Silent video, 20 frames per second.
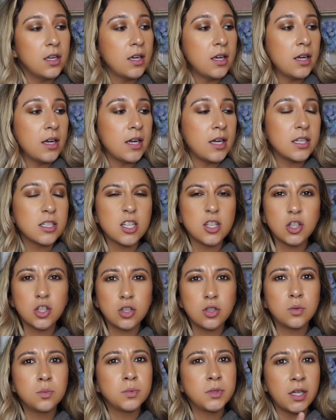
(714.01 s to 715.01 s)
is a
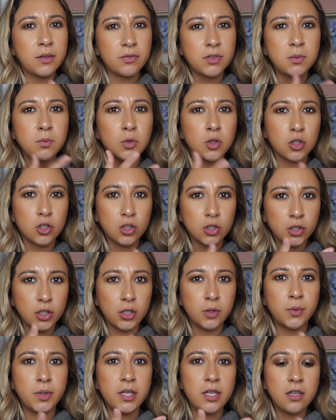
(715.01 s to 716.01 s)
little definitely more
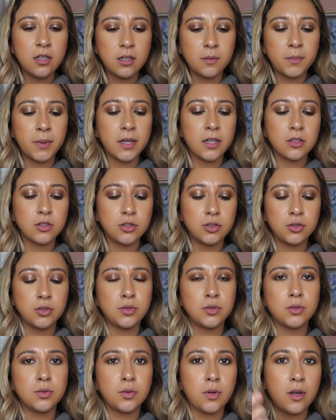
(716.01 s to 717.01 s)
glowy compared
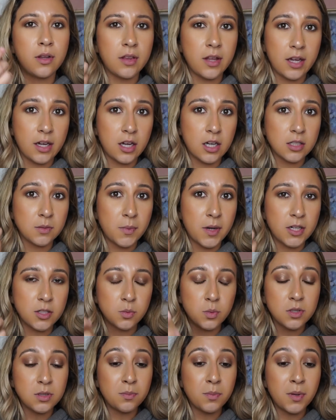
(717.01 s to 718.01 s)
to the It Cosmetics
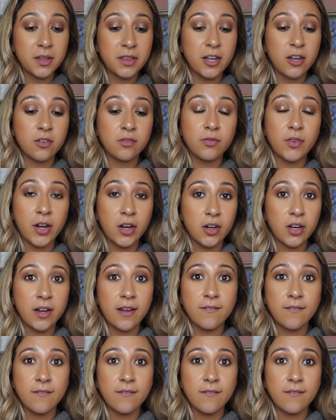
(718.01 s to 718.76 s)
one, but they're very,